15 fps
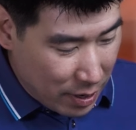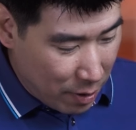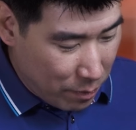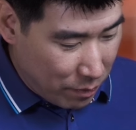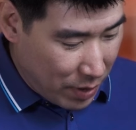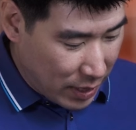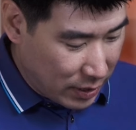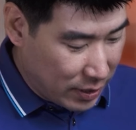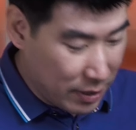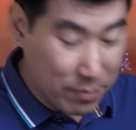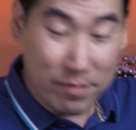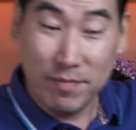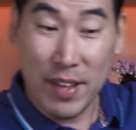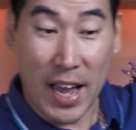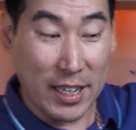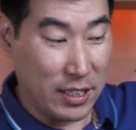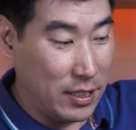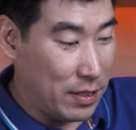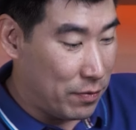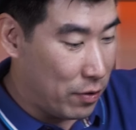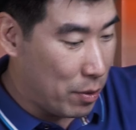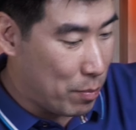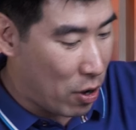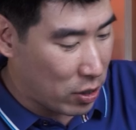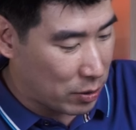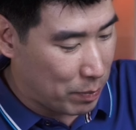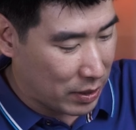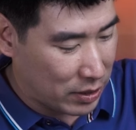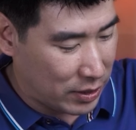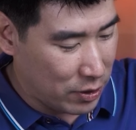No, that's it. That's it for the
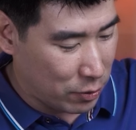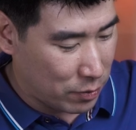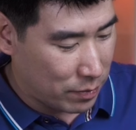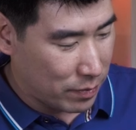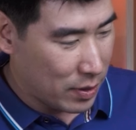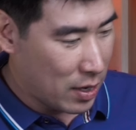box, but still.